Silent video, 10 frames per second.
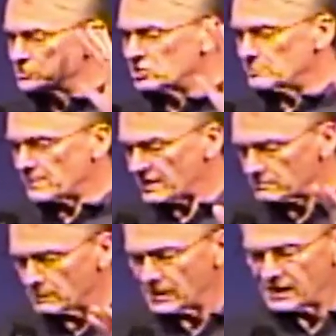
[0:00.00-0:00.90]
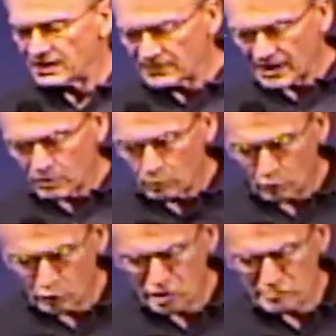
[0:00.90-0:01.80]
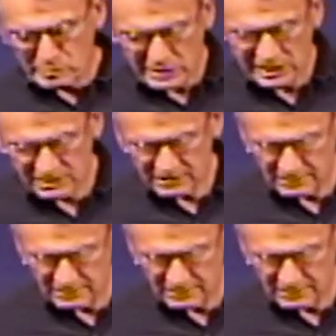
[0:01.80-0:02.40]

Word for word: keep that in mind. That word meet